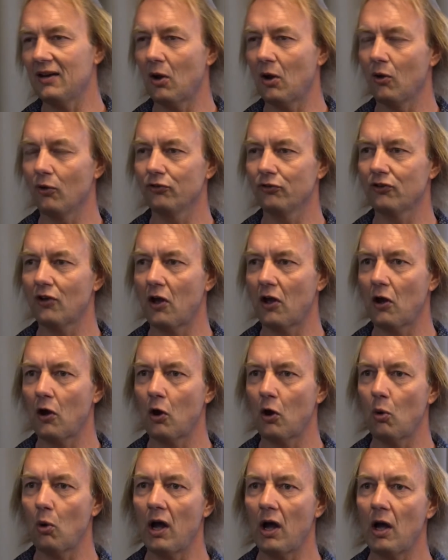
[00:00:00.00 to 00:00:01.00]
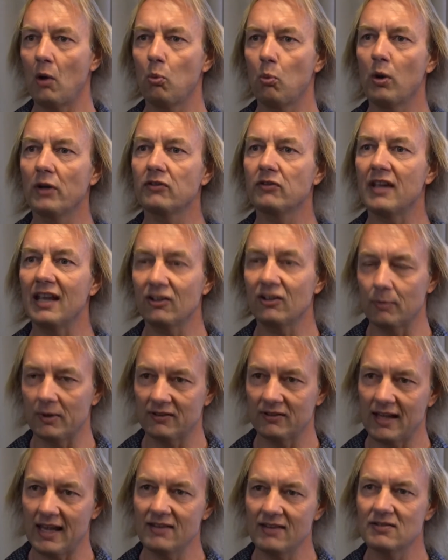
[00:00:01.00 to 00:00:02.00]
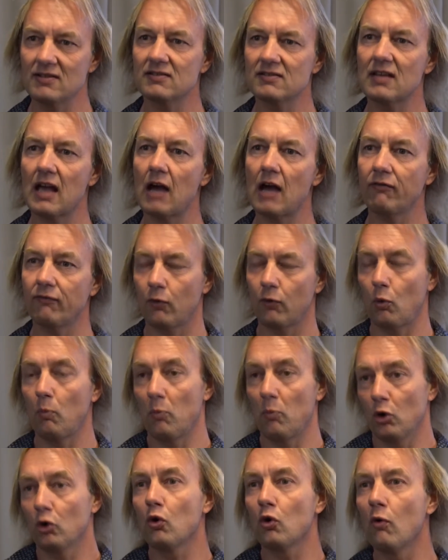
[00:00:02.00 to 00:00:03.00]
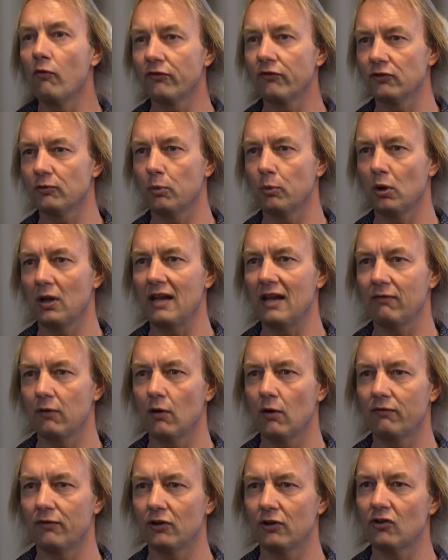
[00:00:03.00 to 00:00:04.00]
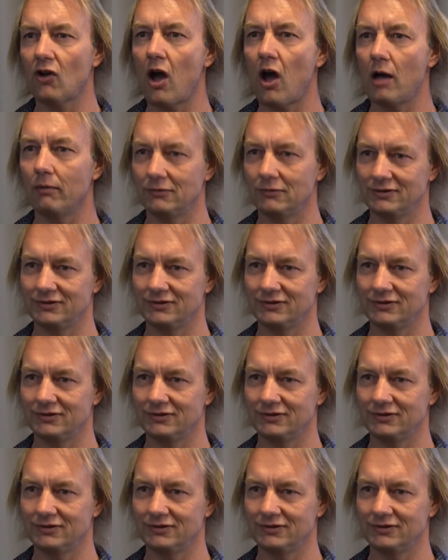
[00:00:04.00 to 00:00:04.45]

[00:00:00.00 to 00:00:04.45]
also what the expectations are from a comfortable level of retirement.